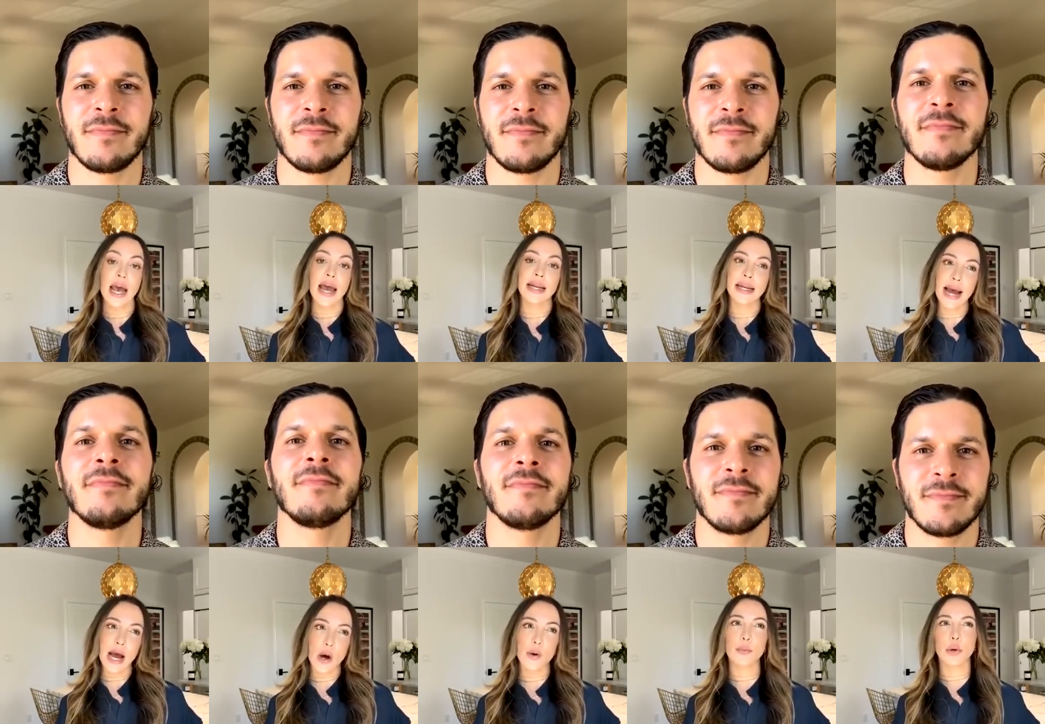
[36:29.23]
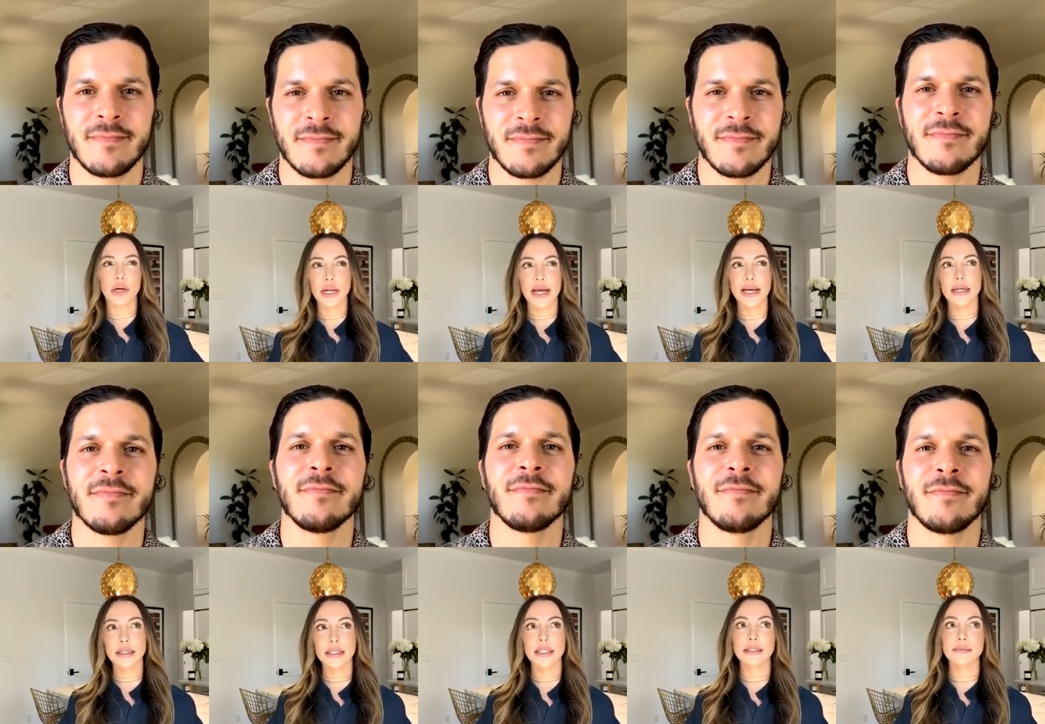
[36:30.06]
Speaker 1: And now more like
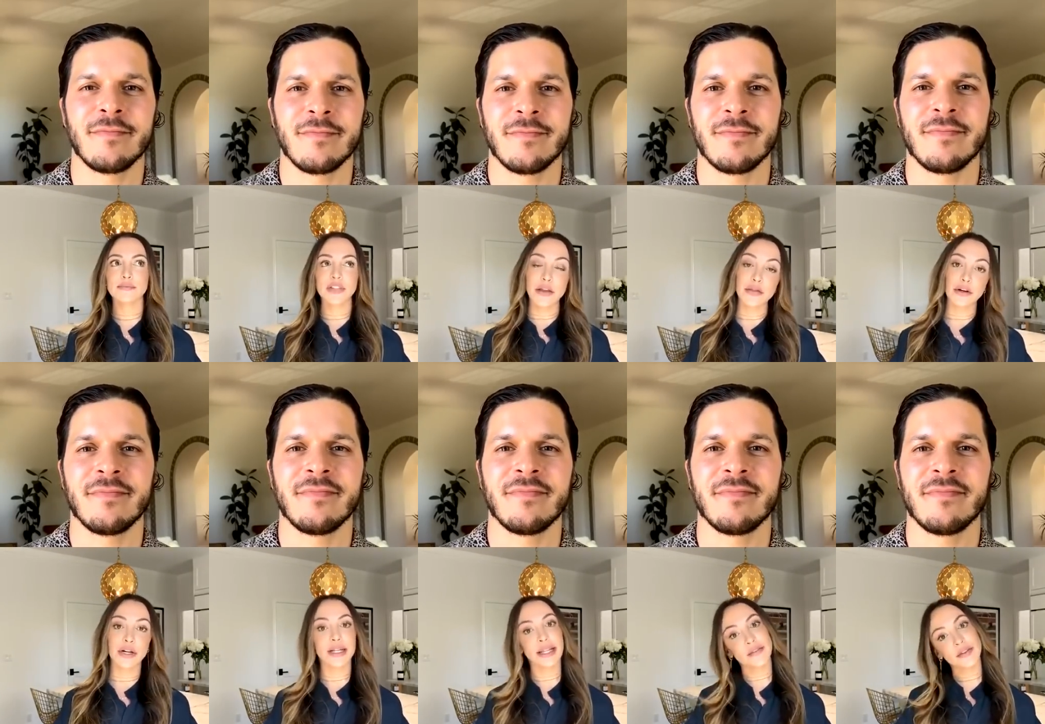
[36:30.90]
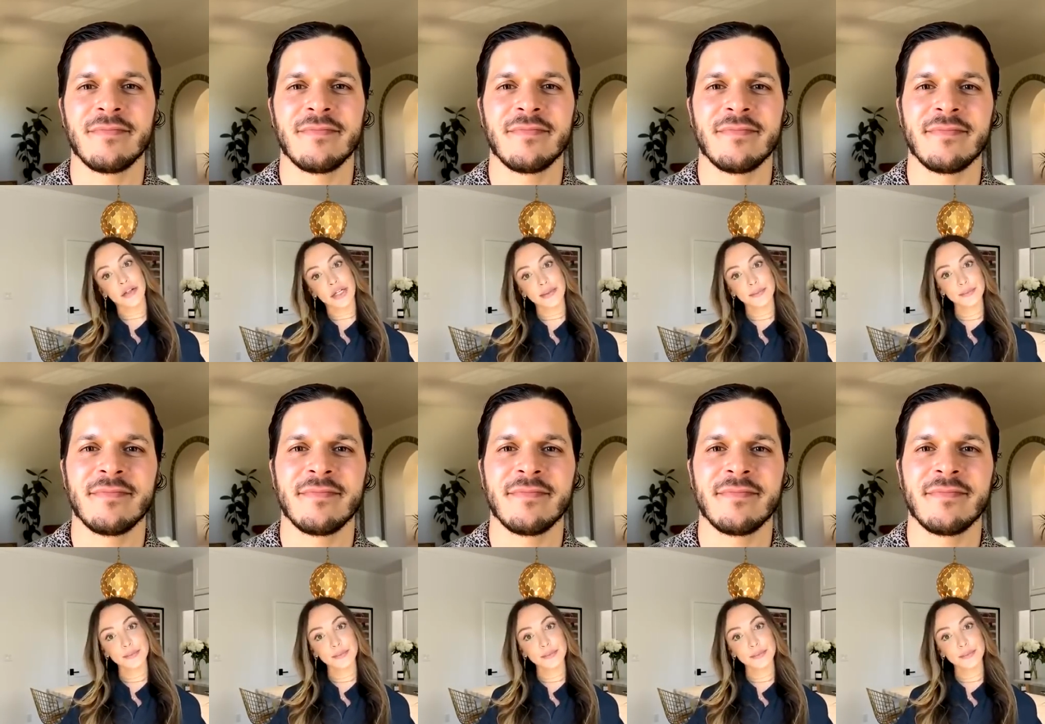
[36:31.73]
10 30, 11 30.